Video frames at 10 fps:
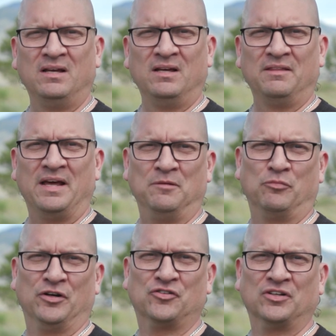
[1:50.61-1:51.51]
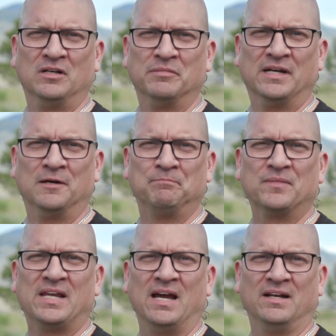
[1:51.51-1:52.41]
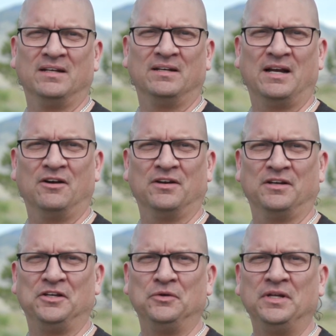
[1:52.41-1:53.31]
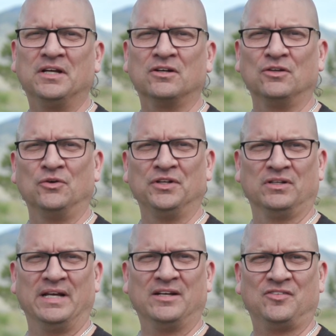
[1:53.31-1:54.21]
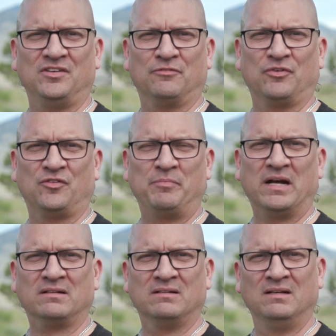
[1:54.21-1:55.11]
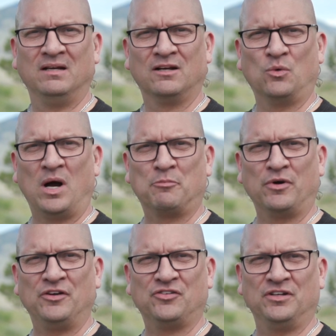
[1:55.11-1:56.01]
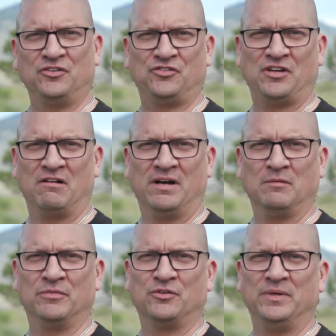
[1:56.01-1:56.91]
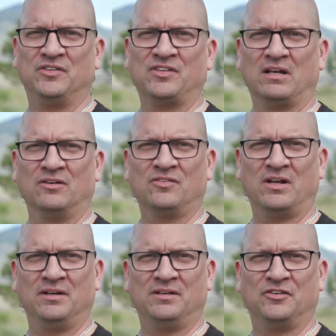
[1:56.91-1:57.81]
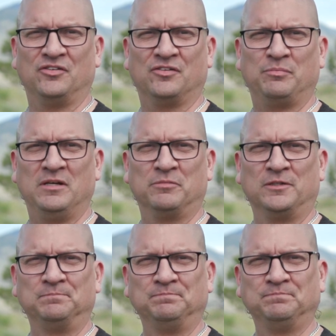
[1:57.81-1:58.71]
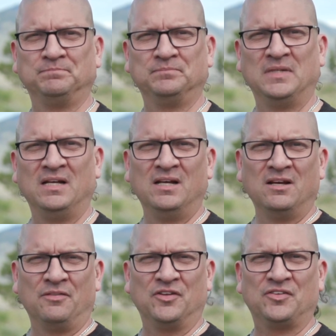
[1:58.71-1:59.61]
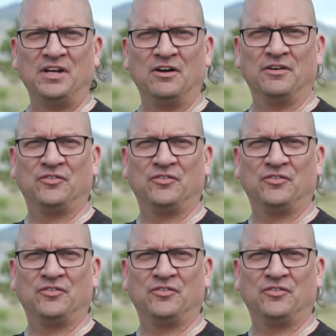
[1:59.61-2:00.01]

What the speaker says: that in British Columbia, Canada inherited a unique colonial legacy of respect, cooperation, and sharing between settlers and Indigenous people. This narrative